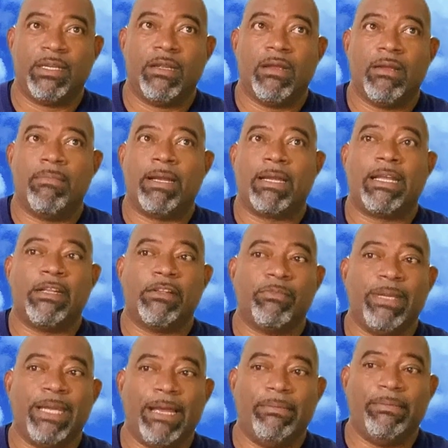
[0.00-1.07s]
And my kids will be
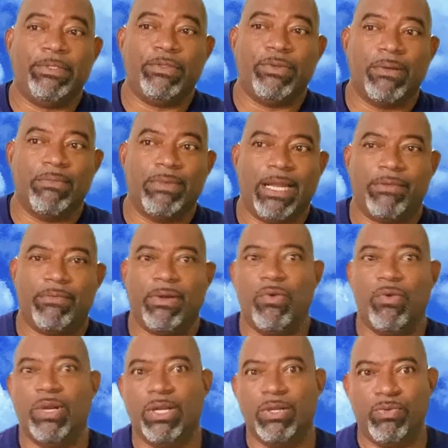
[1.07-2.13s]
hyped too. I'm like, we're
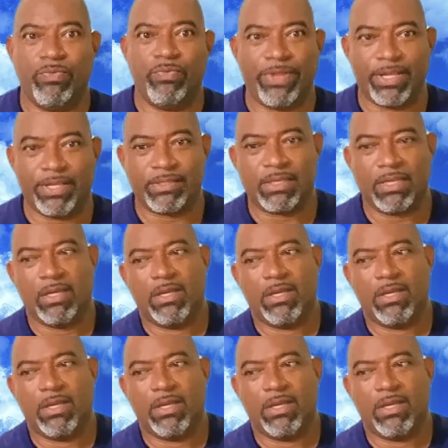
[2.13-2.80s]
going to do this.